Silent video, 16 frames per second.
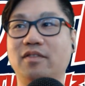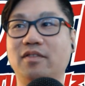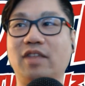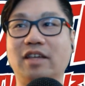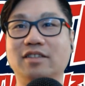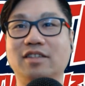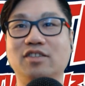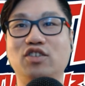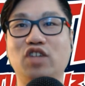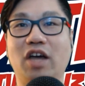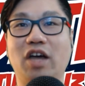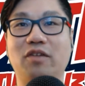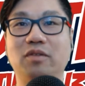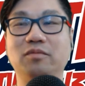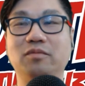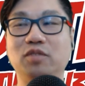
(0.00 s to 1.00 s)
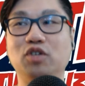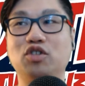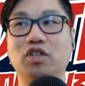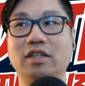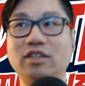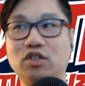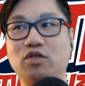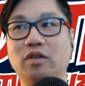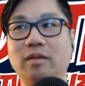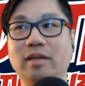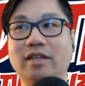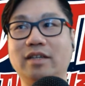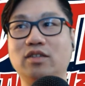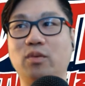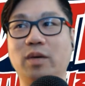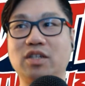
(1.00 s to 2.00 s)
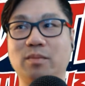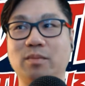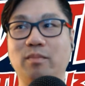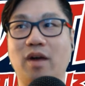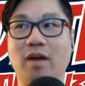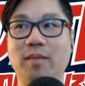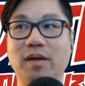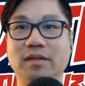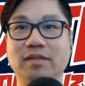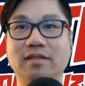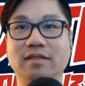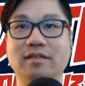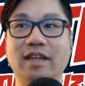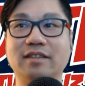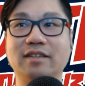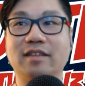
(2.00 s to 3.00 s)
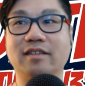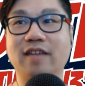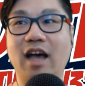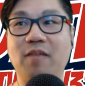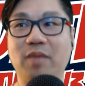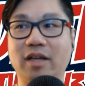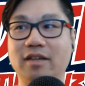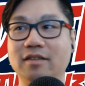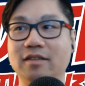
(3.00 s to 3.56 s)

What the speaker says: things in general. Usually streaming, Twitch, marbles. That's the topic.